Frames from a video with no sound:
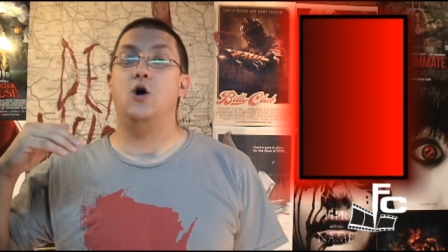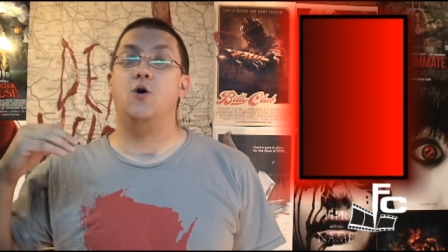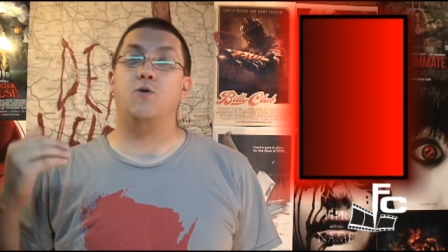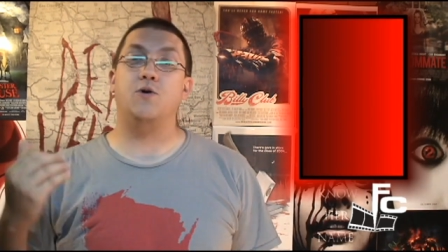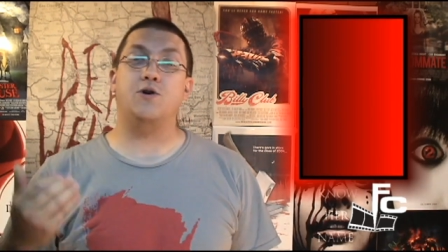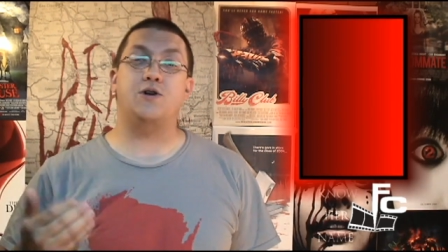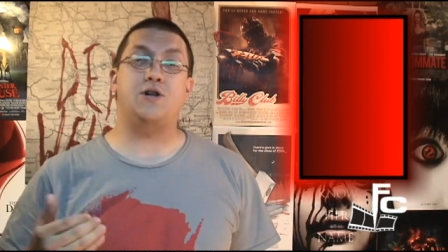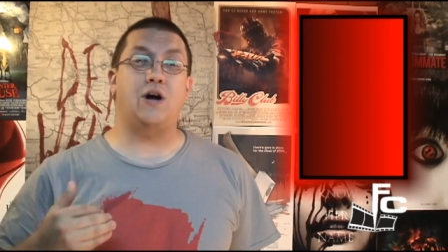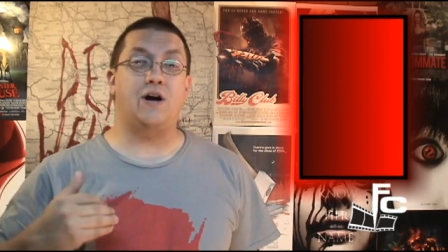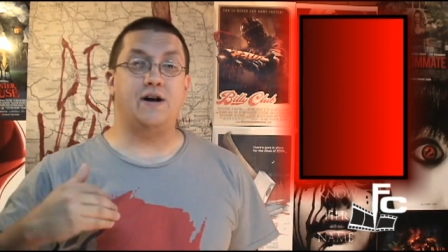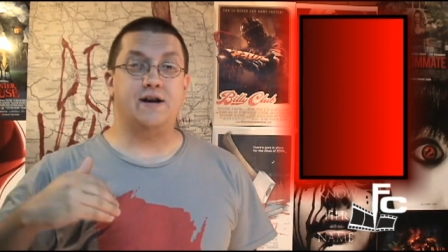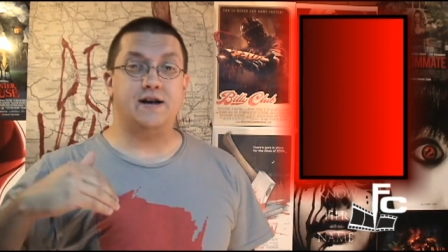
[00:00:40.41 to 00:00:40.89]

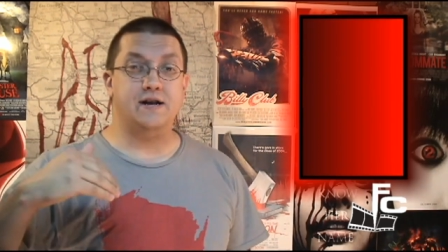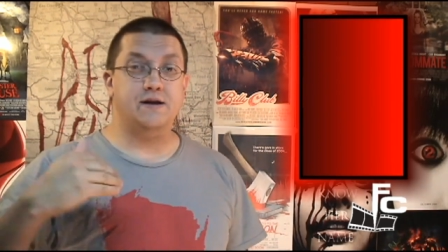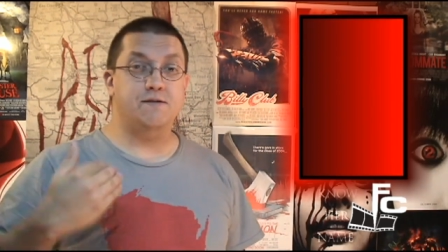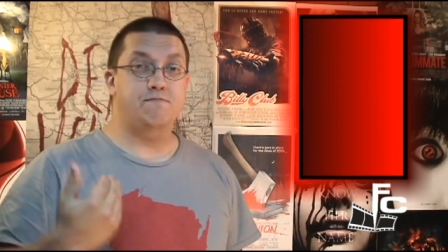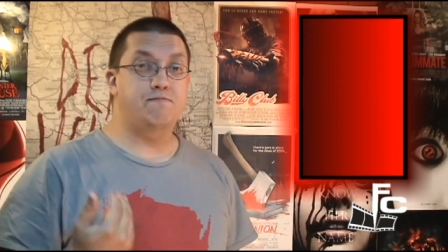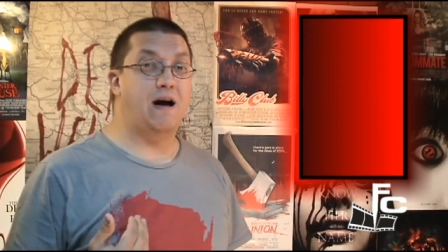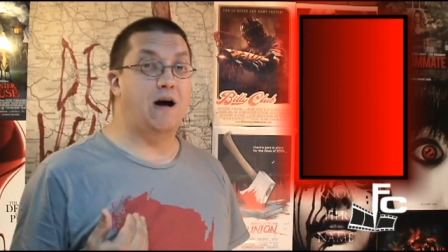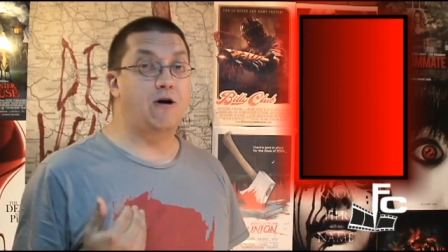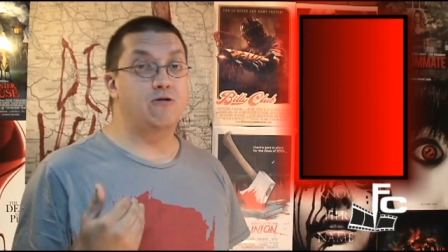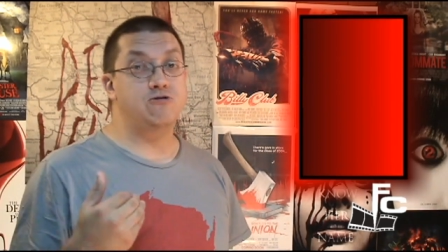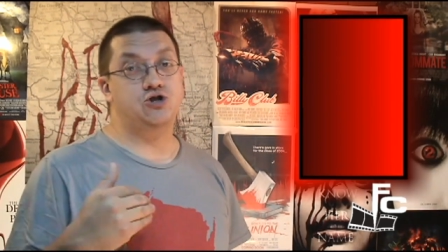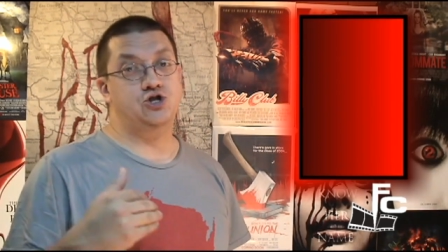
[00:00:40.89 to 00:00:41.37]
We're talking
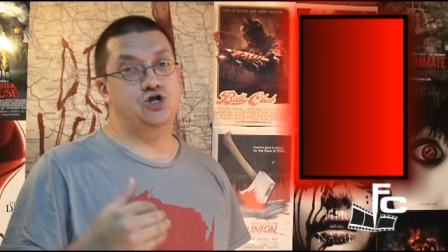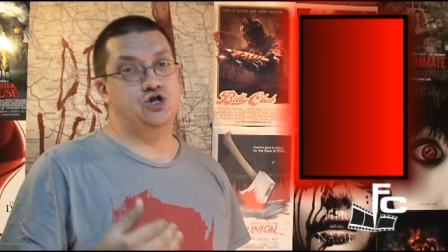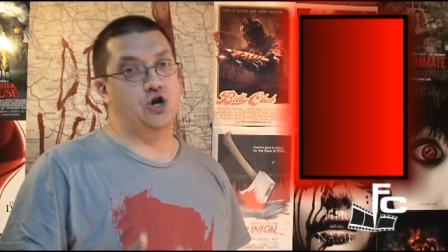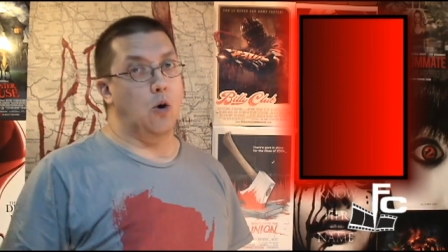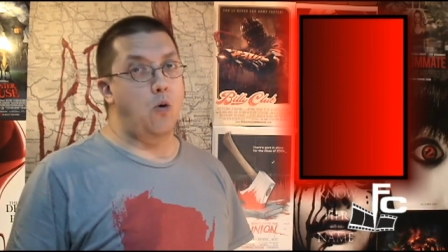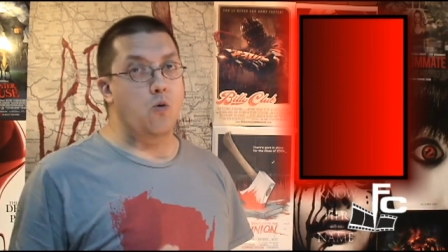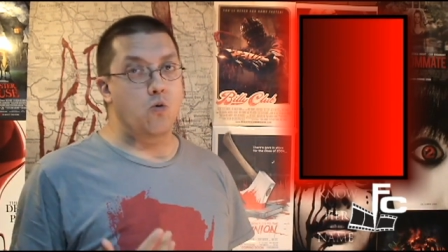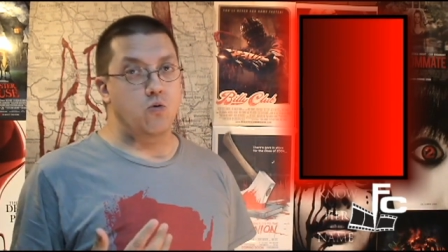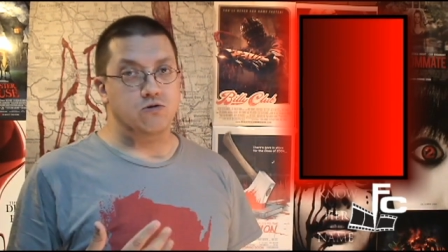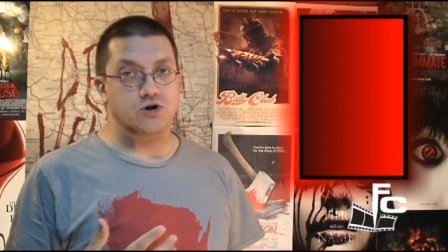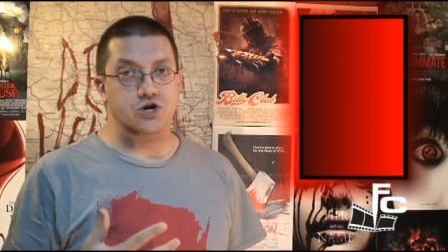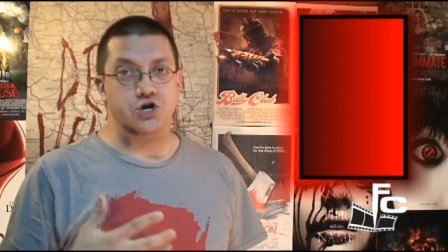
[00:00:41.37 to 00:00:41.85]
about
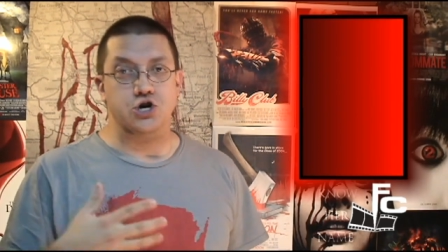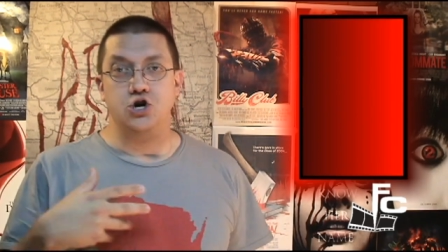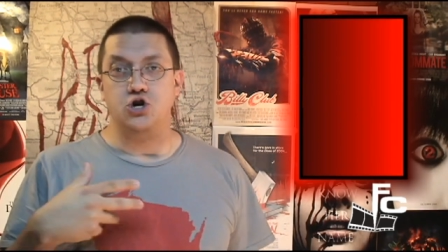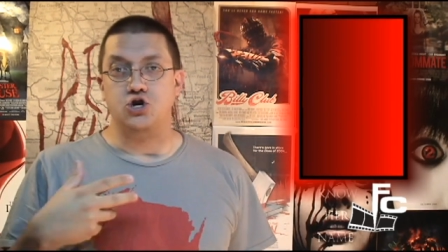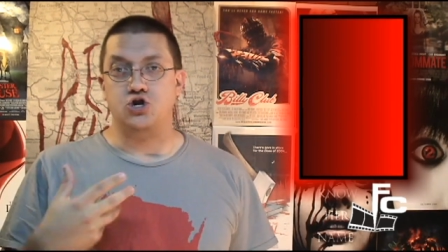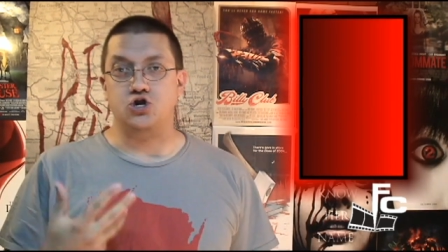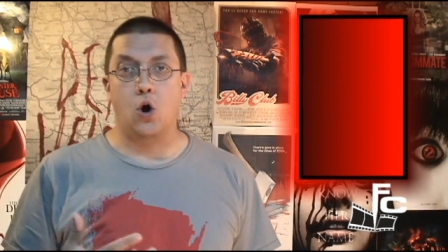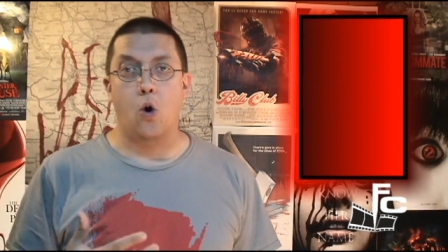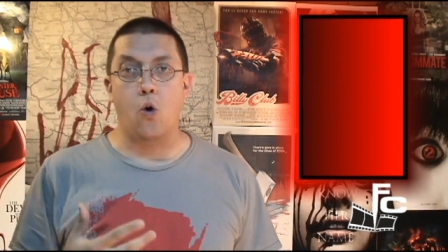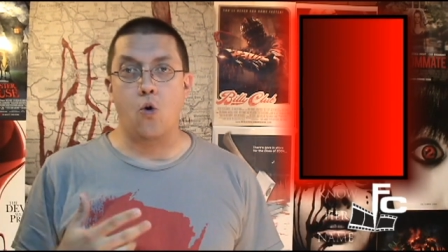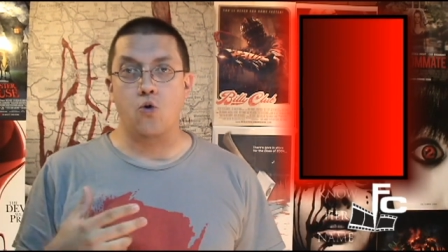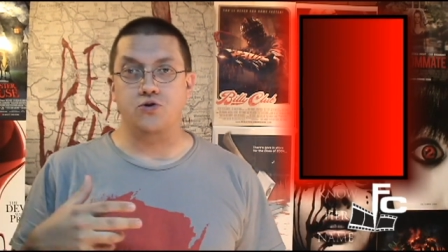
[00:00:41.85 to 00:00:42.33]
Don't
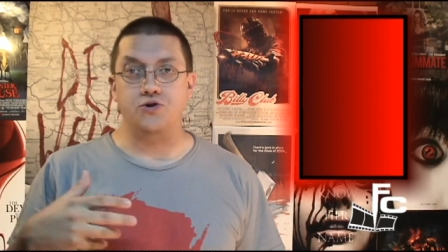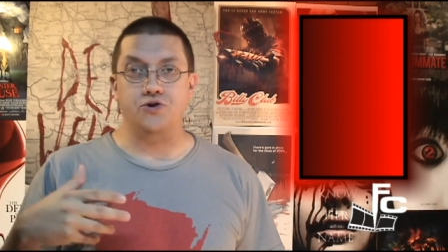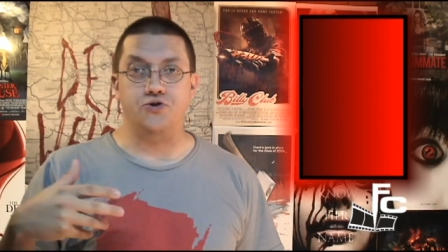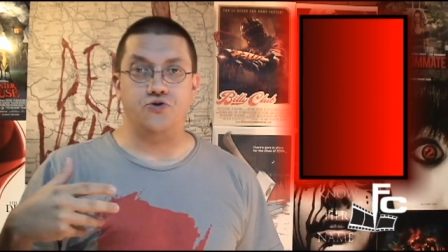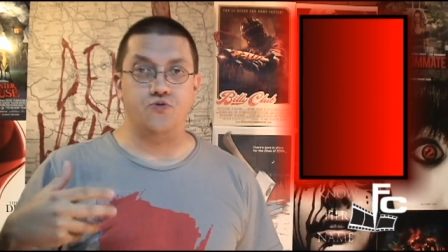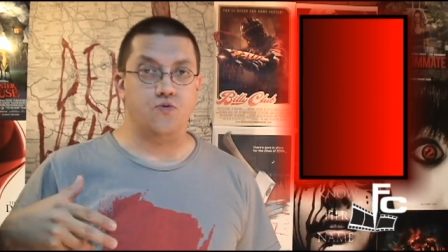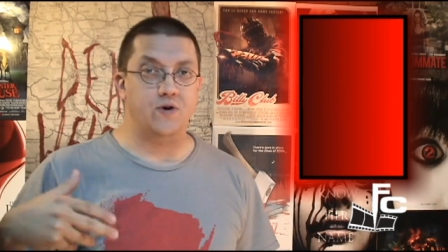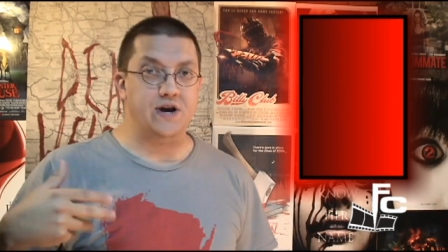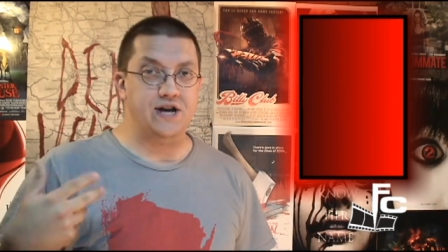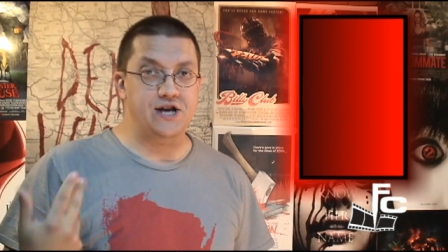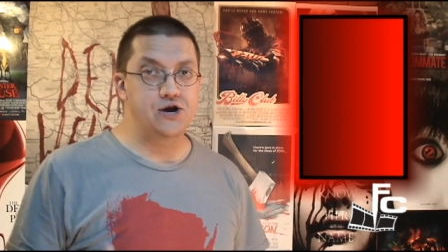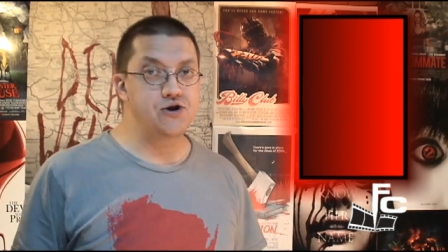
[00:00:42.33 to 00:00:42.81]
Go to
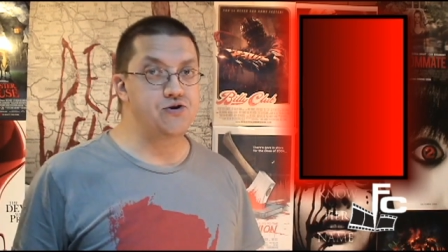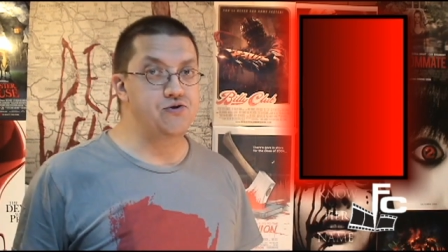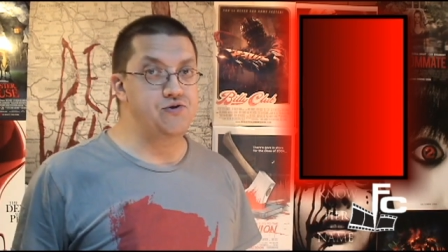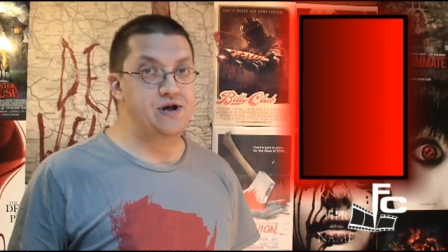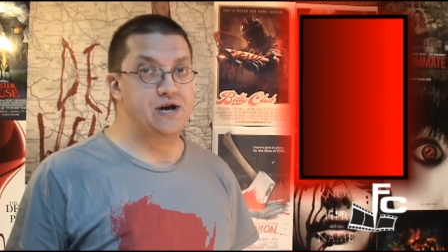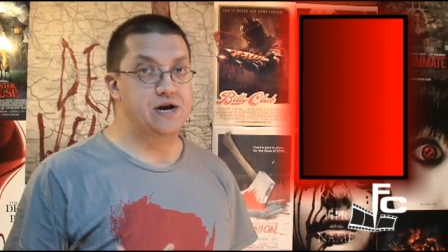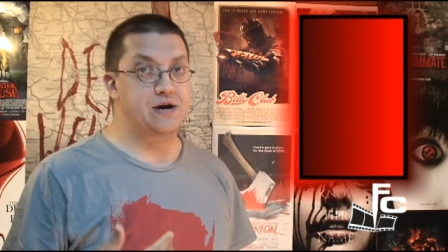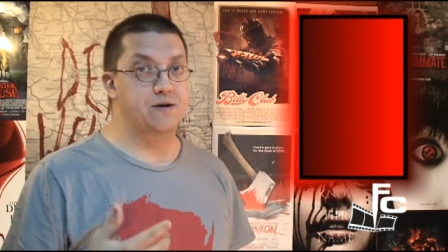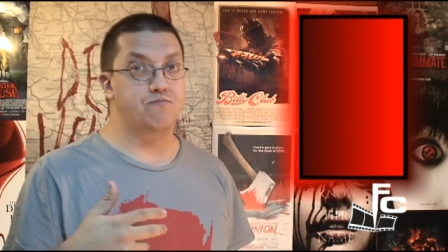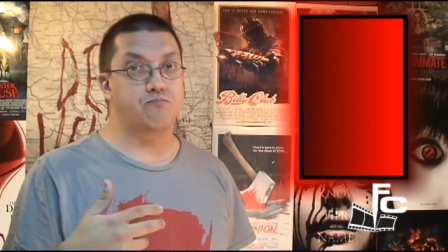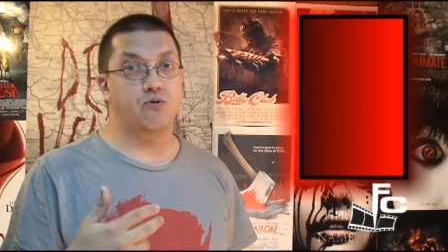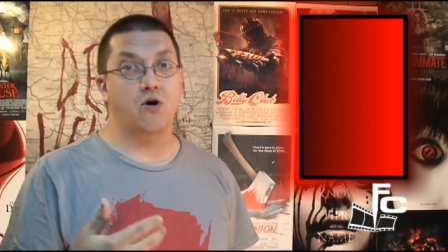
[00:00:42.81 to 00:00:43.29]
the
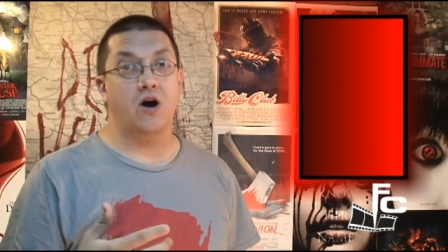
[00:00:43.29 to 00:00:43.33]
Reunion,